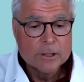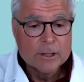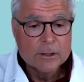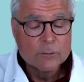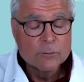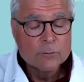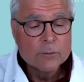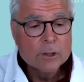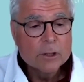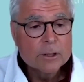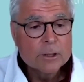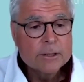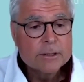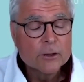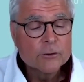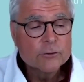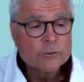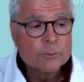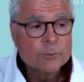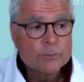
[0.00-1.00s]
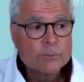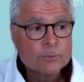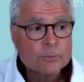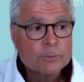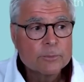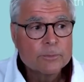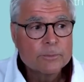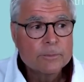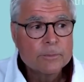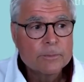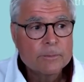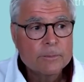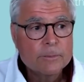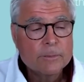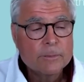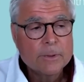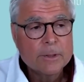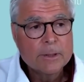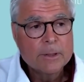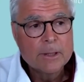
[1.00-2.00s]
And it really does
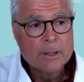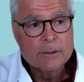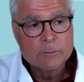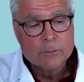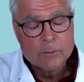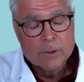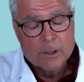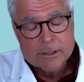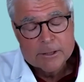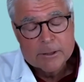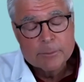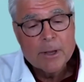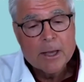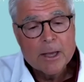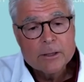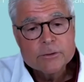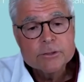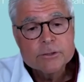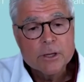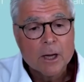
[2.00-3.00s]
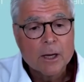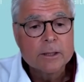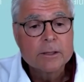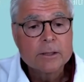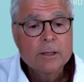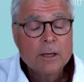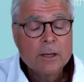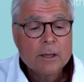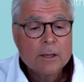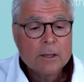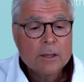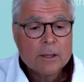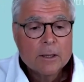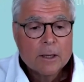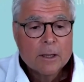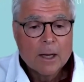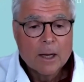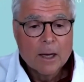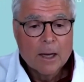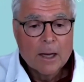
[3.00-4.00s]
it, it depends on
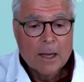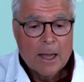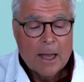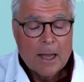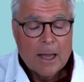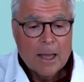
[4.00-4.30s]
uh,